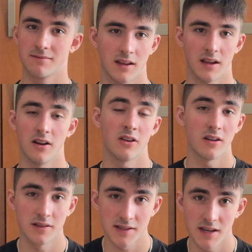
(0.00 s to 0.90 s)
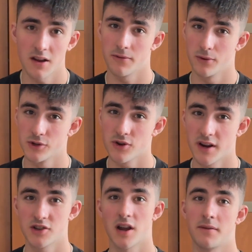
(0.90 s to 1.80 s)
in all honesty, a forged
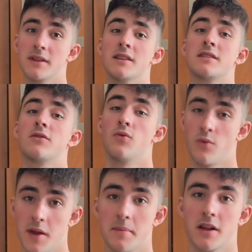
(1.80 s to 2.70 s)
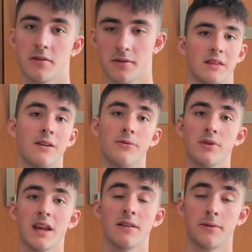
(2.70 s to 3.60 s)
crankshaft is way better. Now for
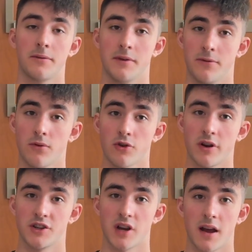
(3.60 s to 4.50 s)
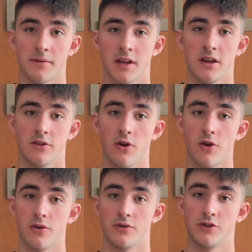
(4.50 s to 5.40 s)
the N54 crankshaft, there
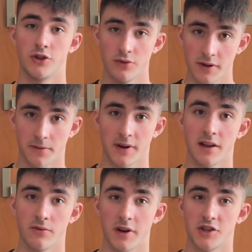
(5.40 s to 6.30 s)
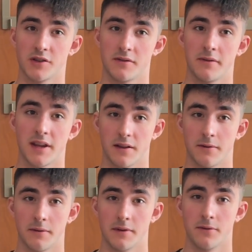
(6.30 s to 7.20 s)
are 2 different iterations of the
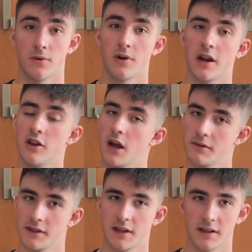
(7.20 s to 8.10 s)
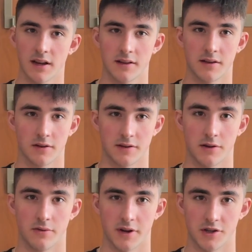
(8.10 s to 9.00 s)
N54, and you have to take that into
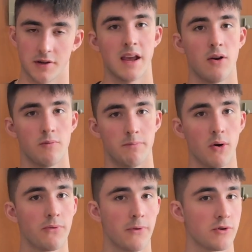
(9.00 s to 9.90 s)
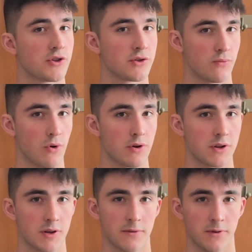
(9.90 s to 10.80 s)
consideration. Now, both versions work
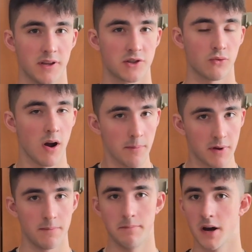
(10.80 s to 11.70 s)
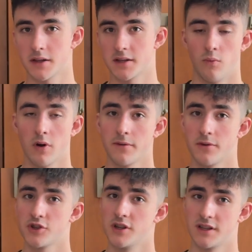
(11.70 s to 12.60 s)
for this swap, but one
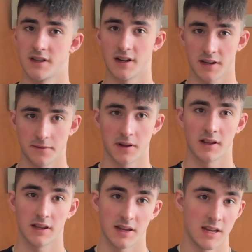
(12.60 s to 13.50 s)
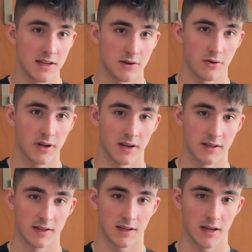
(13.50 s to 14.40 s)
version is significantly easier
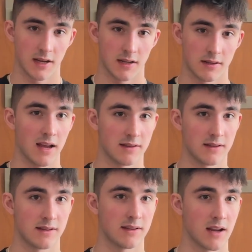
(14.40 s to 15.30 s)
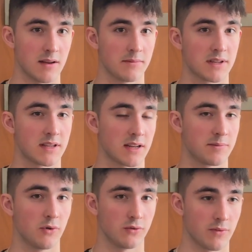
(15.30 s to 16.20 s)
because it has the same
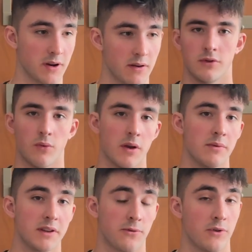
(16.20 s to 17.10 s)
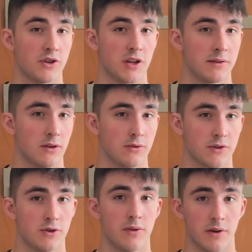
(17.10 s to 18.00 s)
6-bolt rear. The way we differentiate those
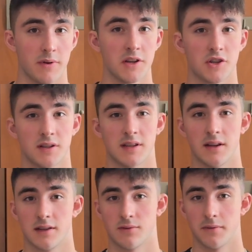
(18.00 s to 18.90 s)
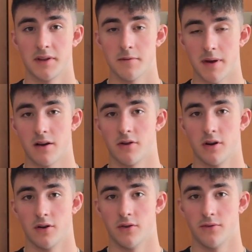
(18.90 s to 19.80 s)
2 iterations is with the amount
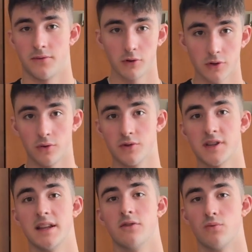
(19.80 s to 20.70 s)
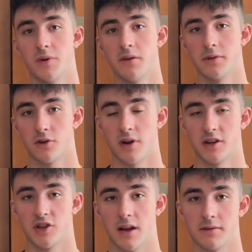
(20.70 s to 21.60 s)
of bolt holes in the rear of the
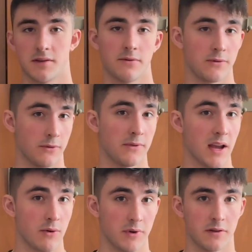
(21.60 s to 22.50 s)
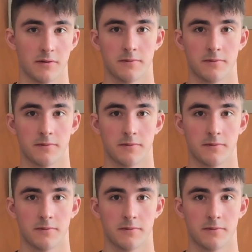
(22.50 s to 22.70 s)
crankshaft for the flywheel.